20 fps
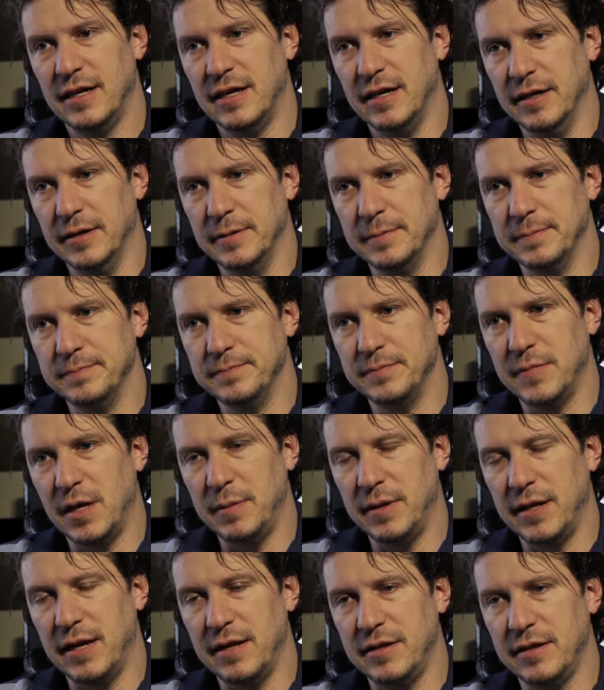I
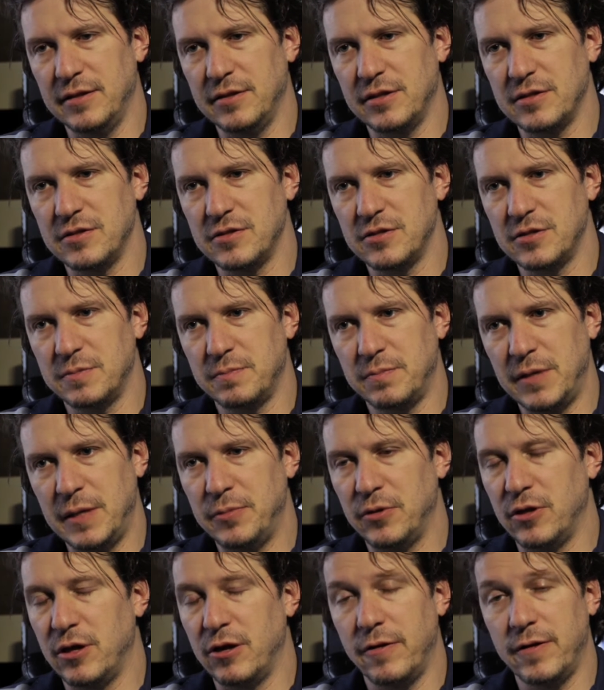mean, I think there's
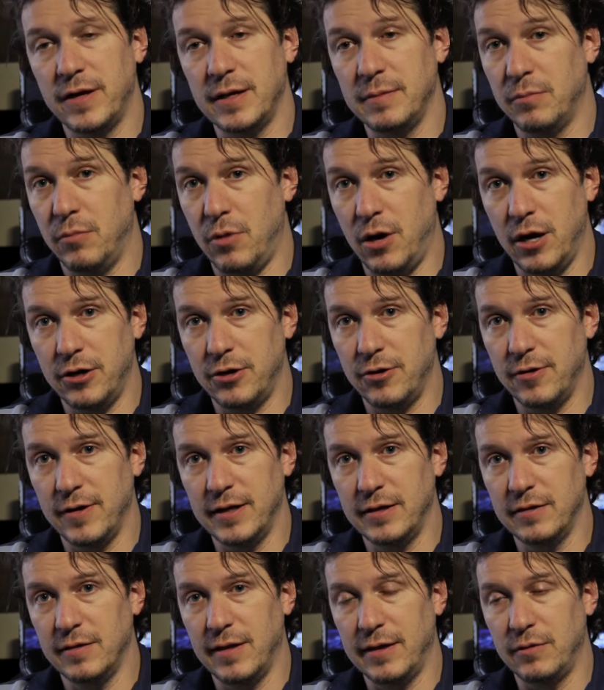people already
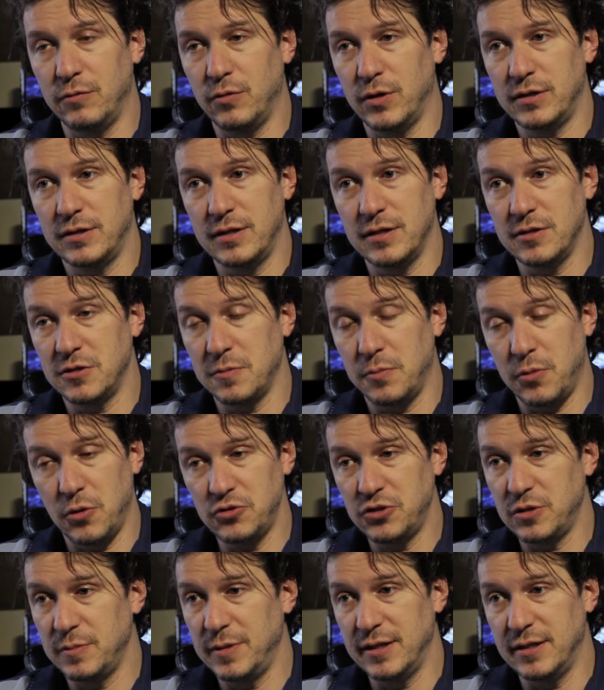monitoring like what is
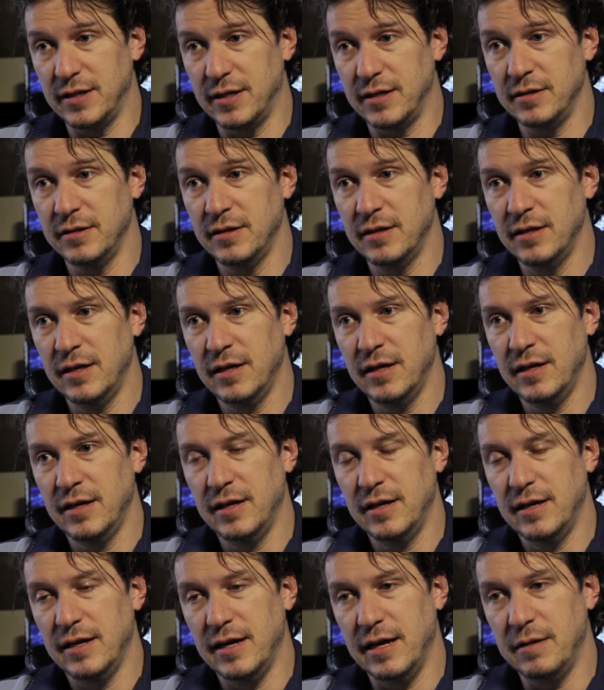supposed to be done,
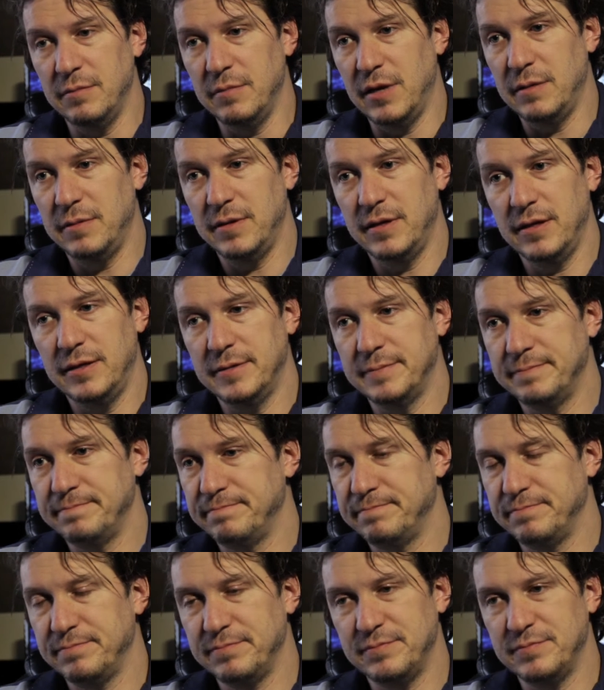and maybe
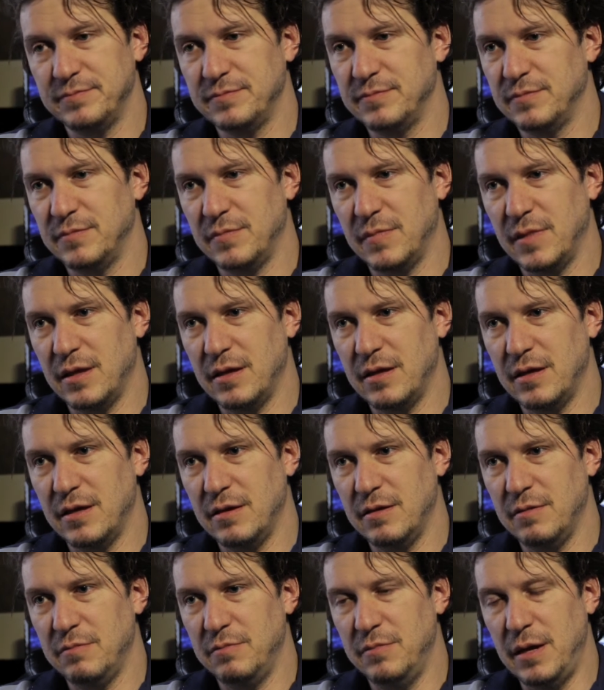
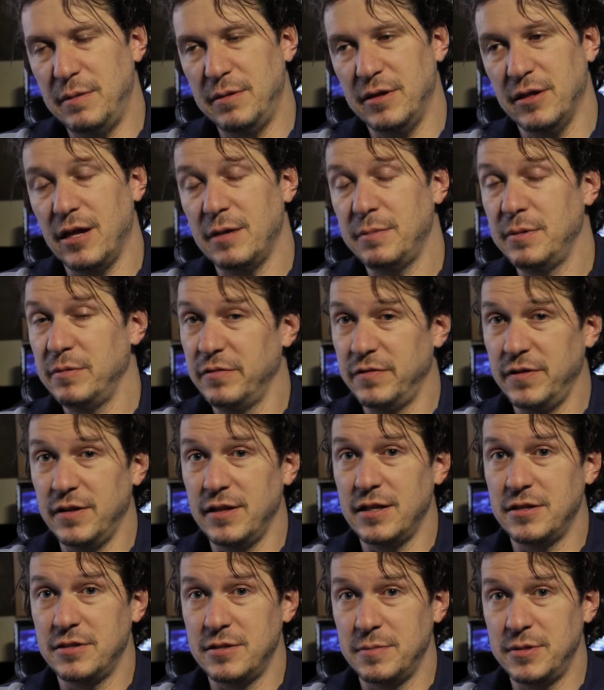a lot of people
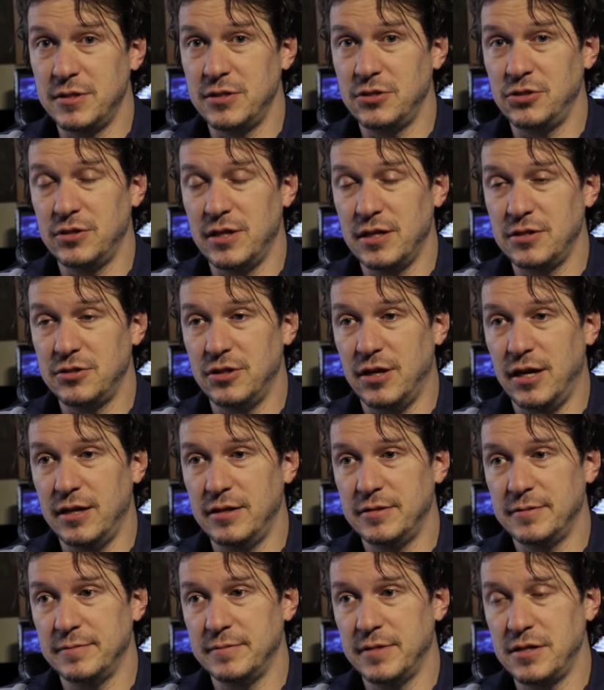feel it's a position that's
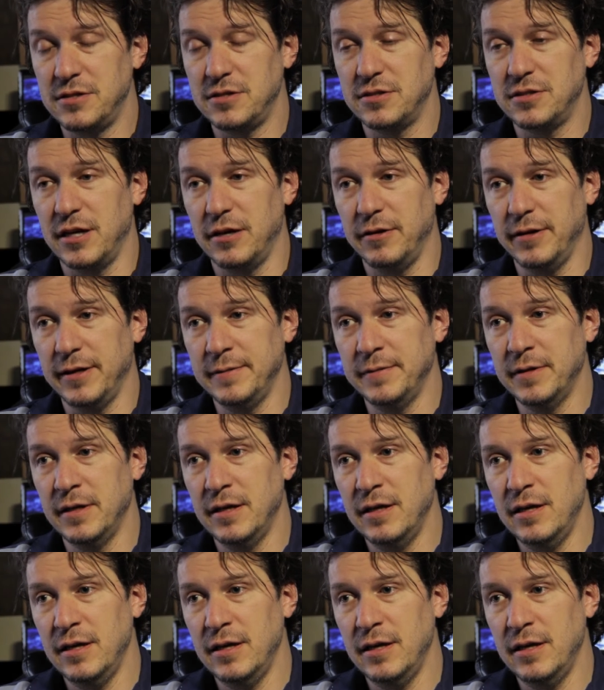not necessary,